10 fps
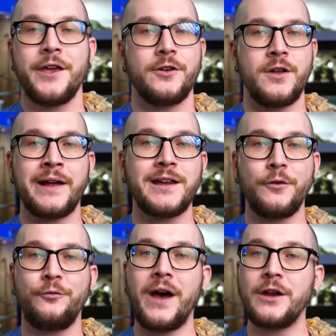You're not gonna
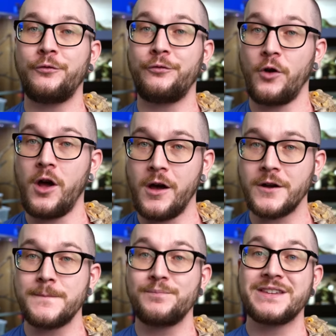find
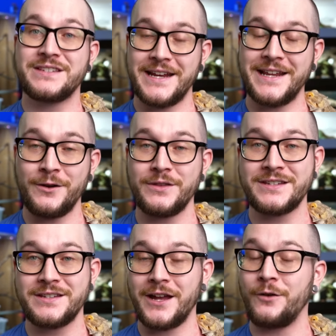frogs sitting out in the
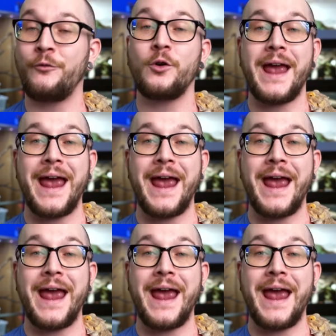sun for